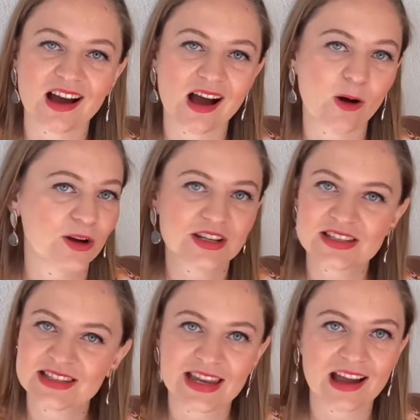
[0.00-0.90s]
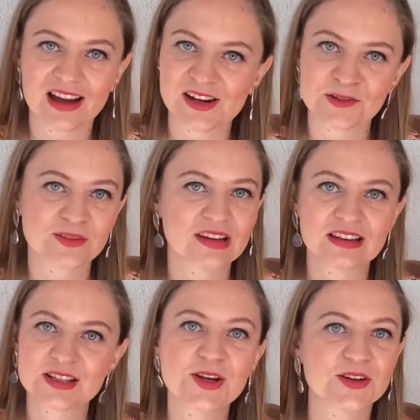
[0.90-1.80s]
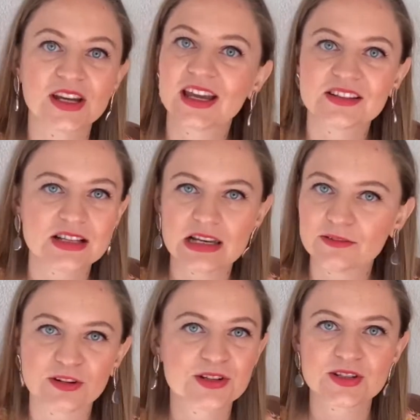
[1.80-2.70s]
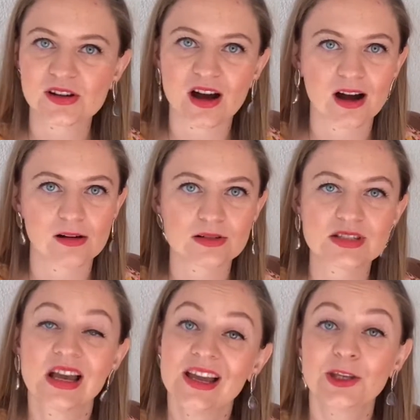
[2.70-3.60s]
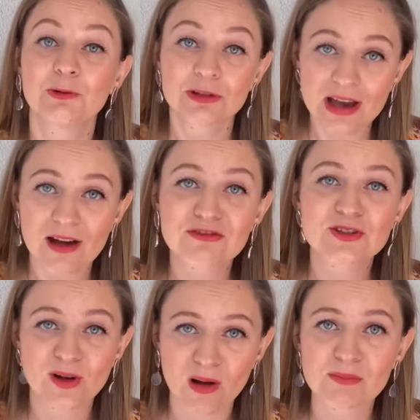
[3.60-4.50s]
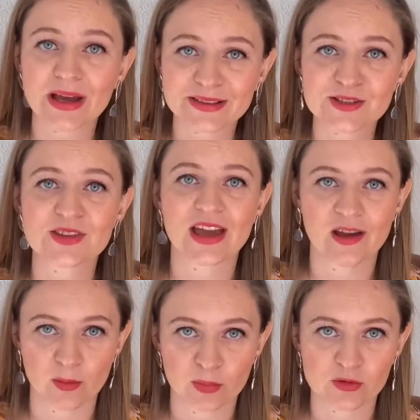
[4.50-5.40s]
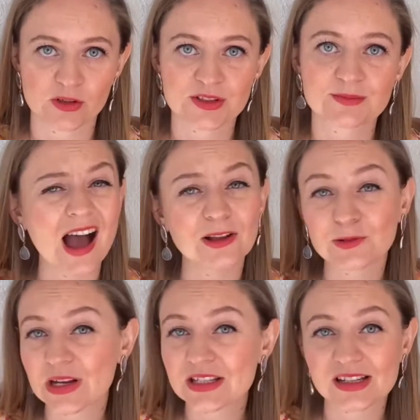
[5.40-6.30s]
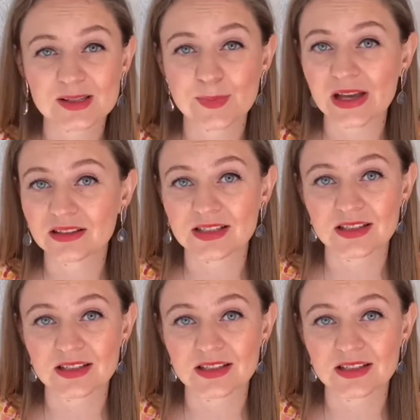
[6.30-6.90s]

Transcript: honestly, I don't think it's gonna get delivered to your house. You would have to come back to the airport. I already expected